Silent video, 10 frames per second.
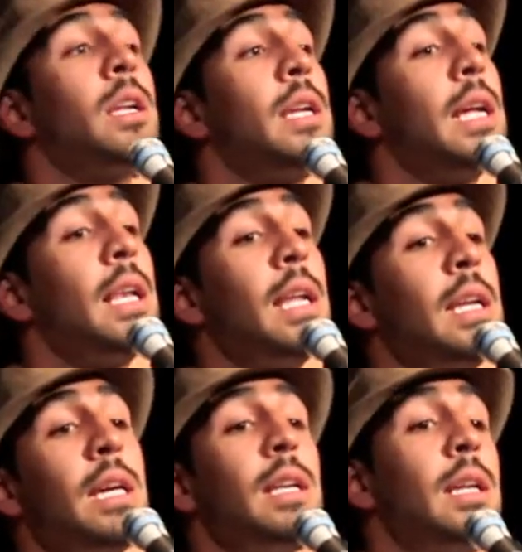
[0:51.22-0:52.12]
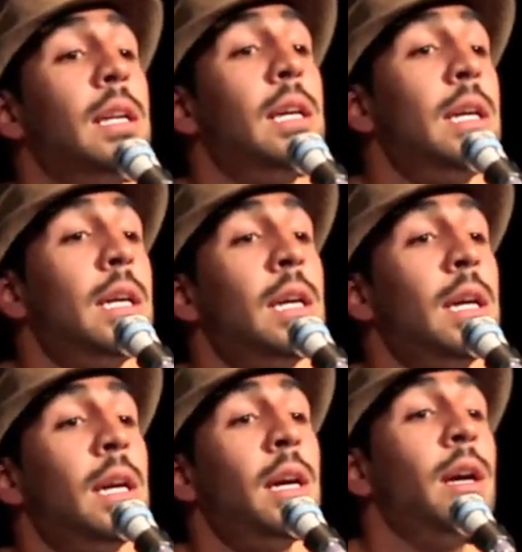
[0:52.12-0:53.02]
Diddly dee dee
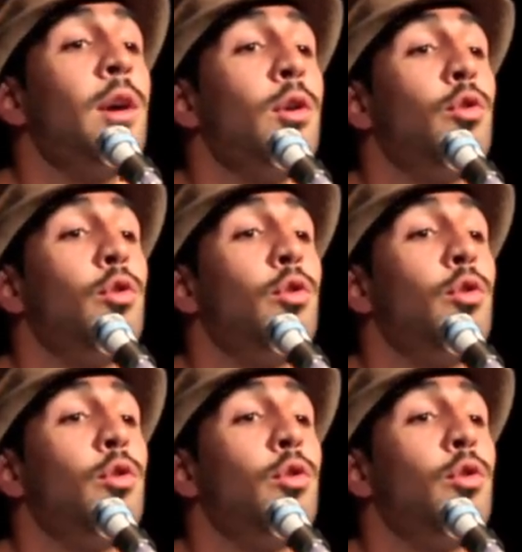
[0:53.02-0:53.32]
dee.